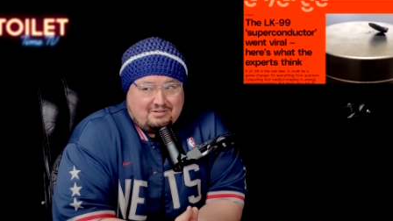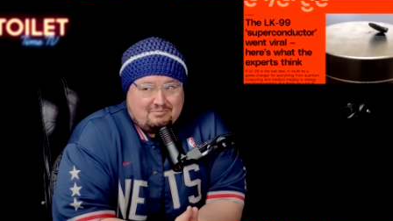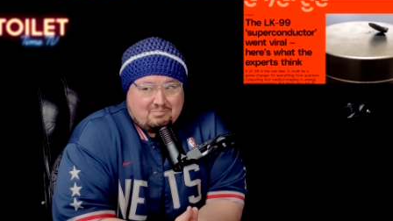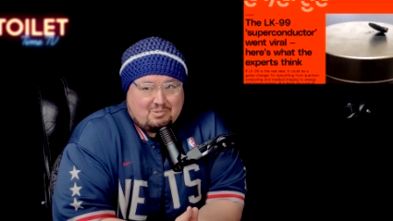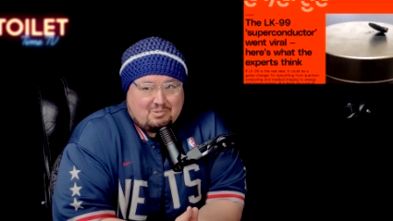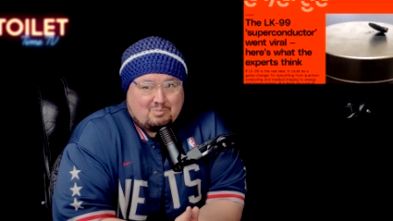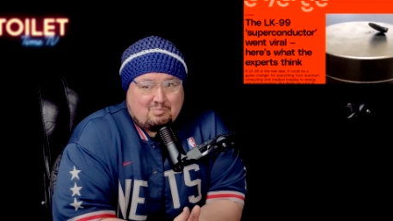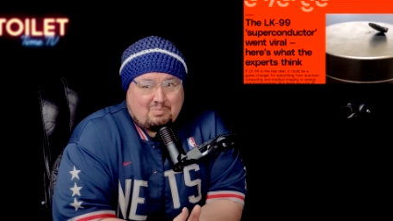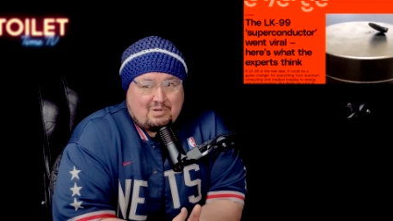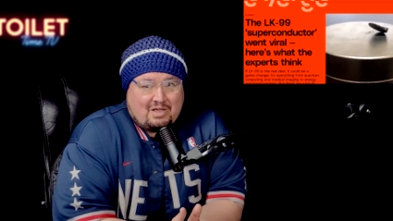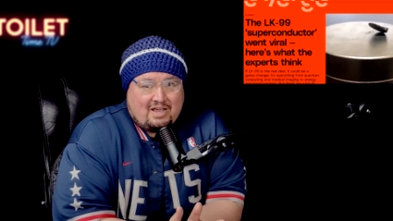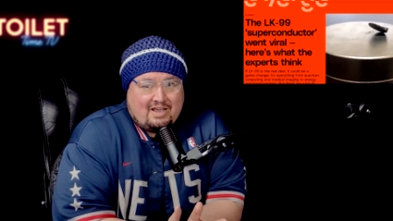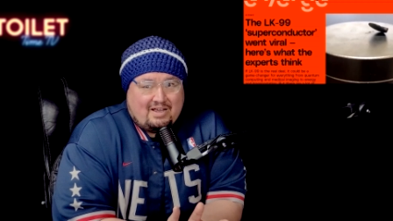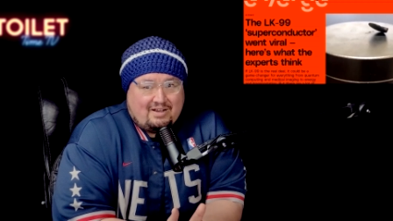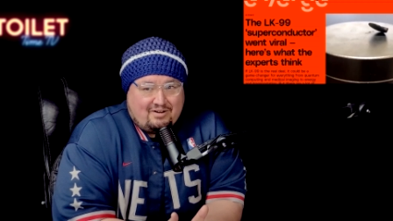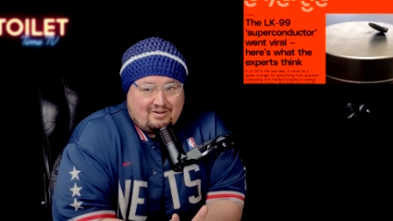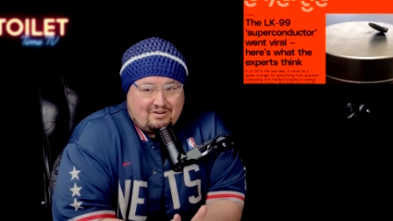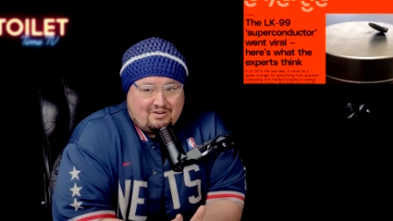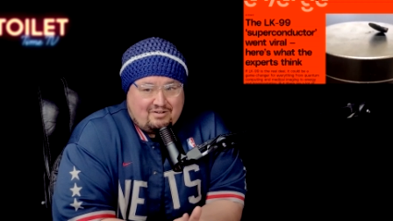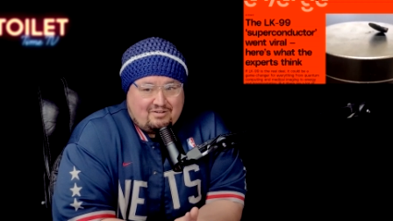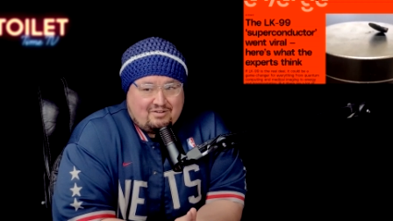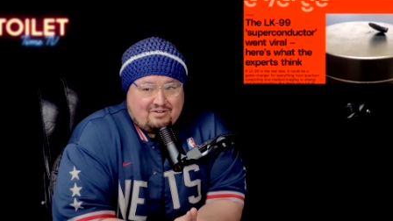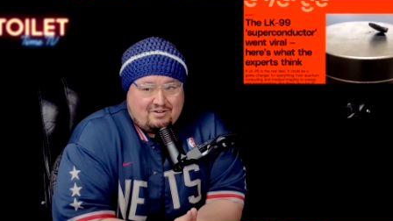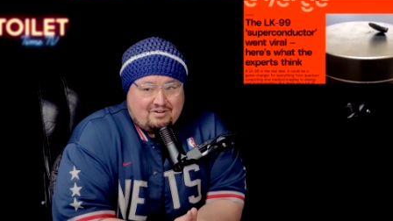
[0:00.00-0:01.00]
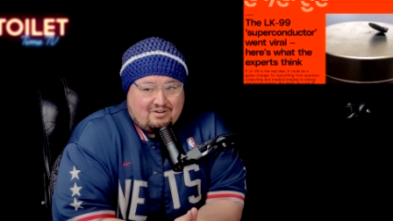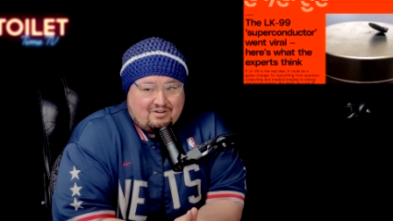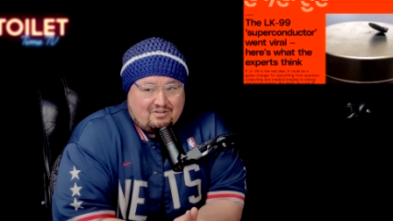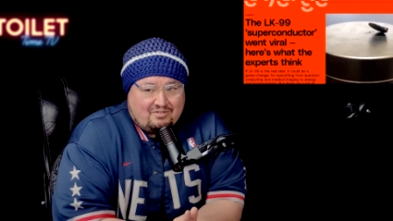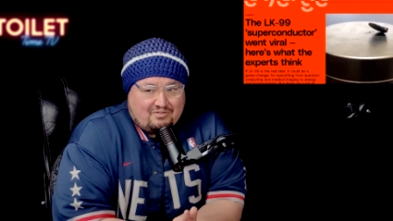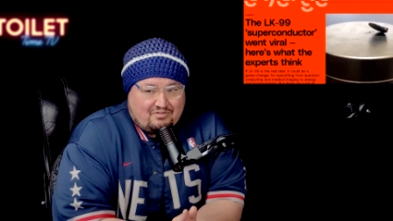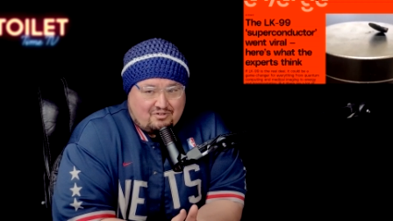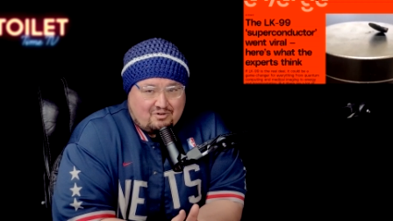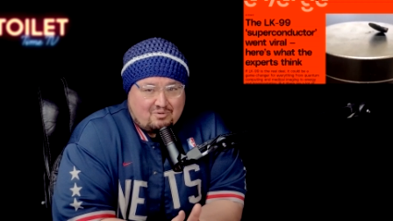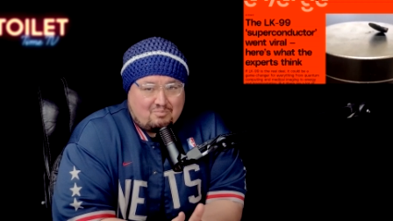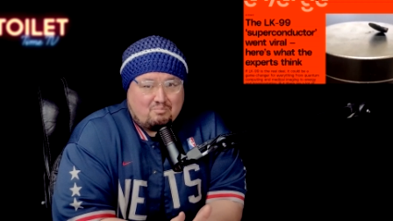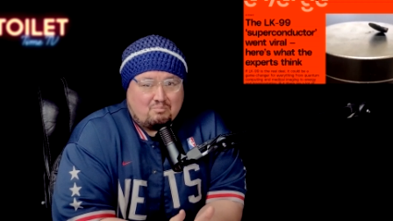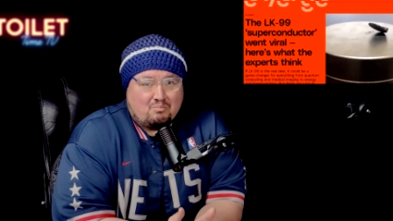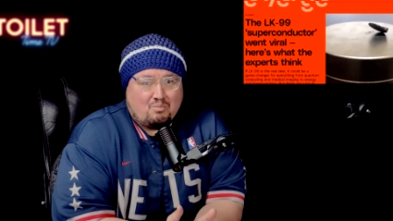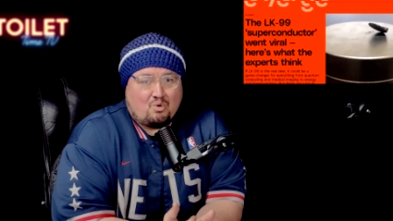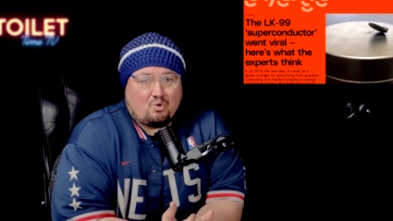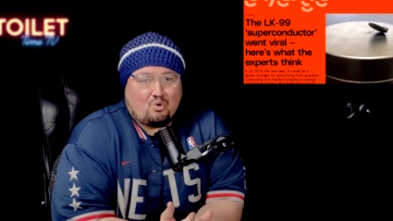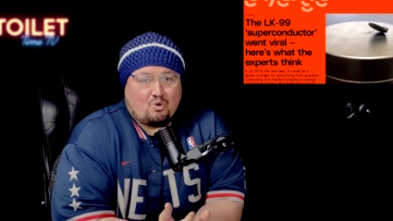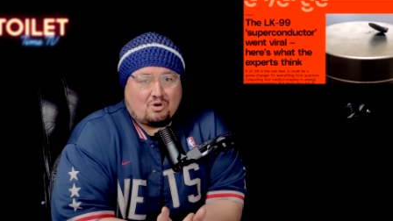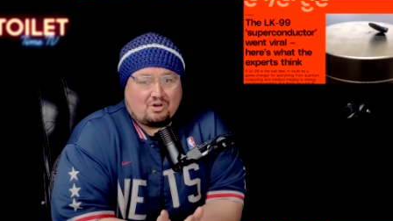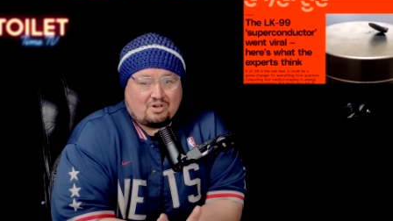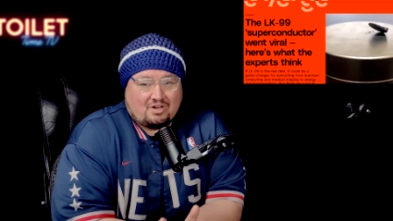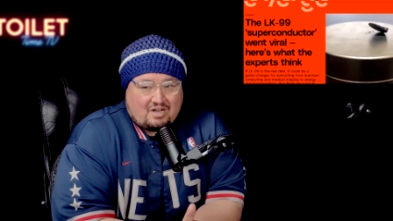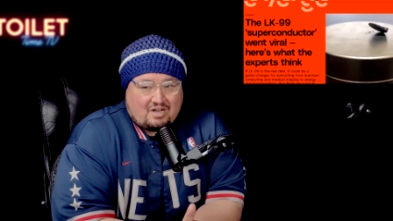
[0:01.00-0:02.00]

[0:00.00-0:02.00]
prepared for more